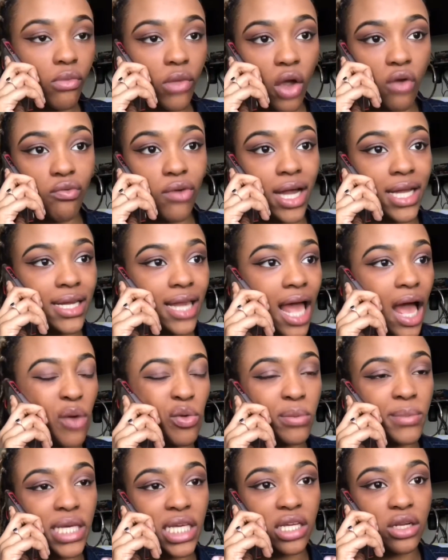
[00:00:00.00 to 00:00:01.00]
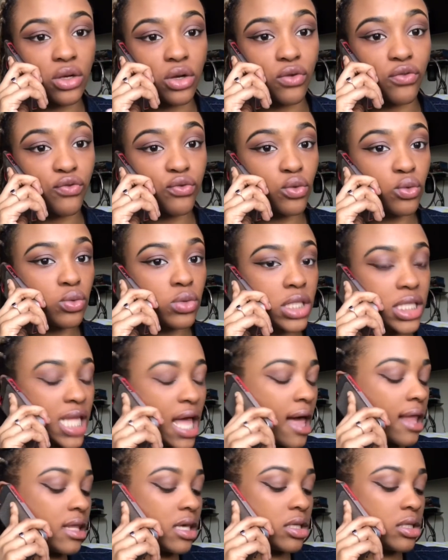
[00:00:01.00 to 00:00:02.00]
right now I'm eating a fruit
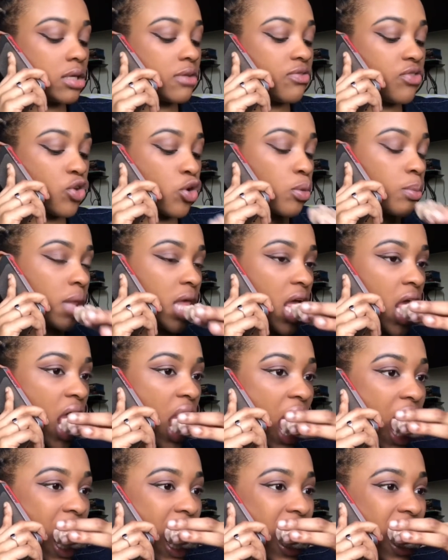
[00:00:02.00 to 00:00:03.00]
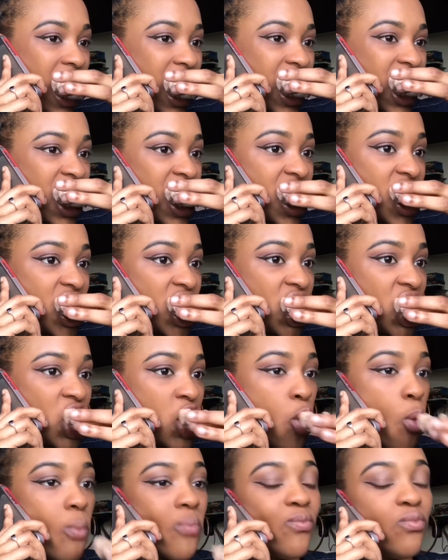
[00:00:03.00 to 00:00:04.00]
salad, you feel me?
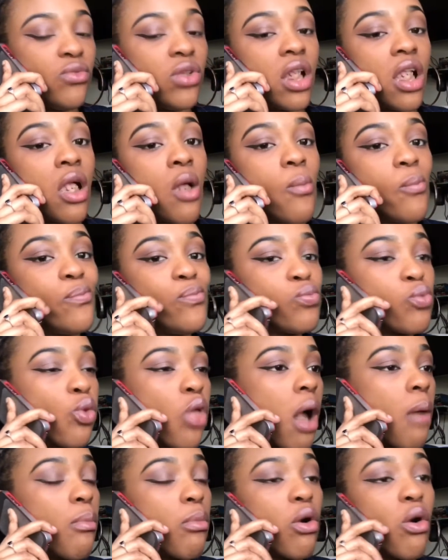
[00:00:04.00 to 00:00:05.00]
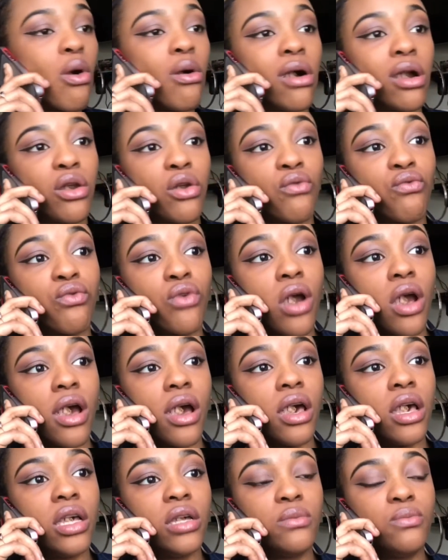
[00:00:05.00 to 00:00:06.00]
Then I'm gonna
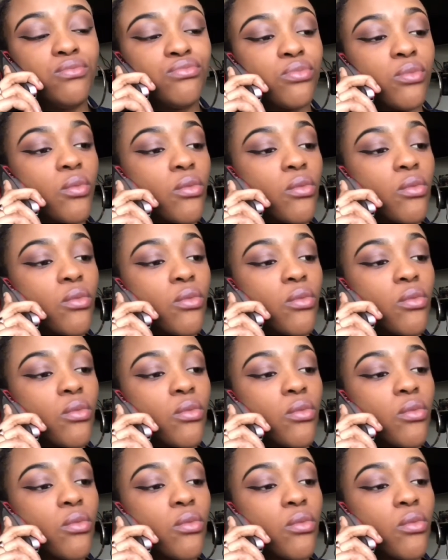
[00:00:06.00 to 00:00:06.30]
run.